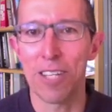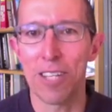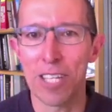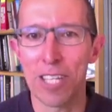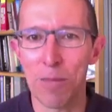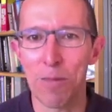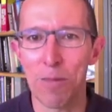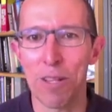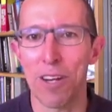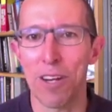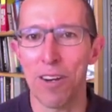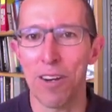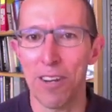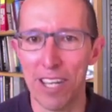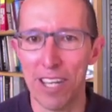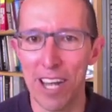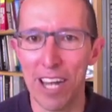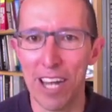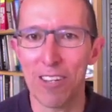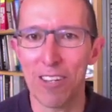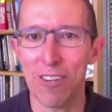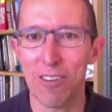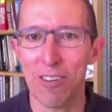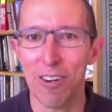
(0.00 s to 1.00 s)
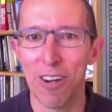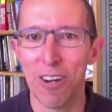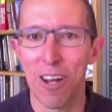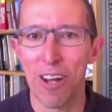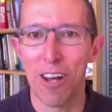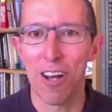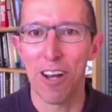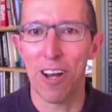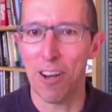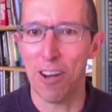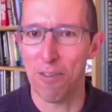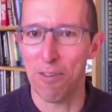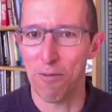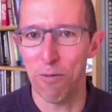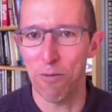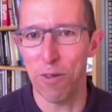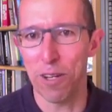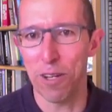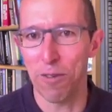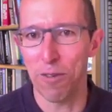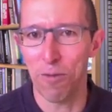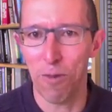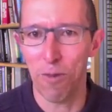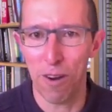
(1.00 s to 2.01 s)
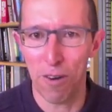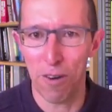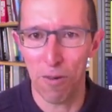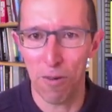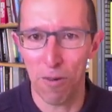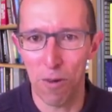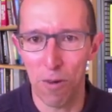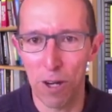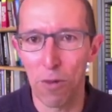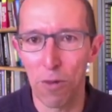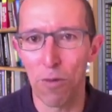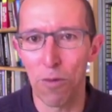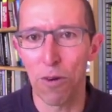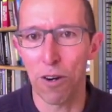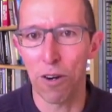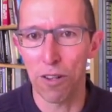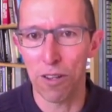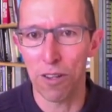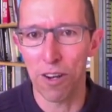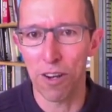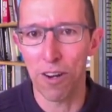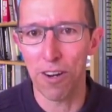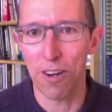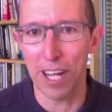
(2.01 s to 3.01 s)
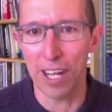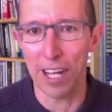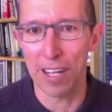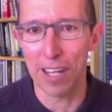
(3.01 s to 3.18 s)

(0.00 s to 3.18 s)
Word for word: interdisciplinary nature of real world, real world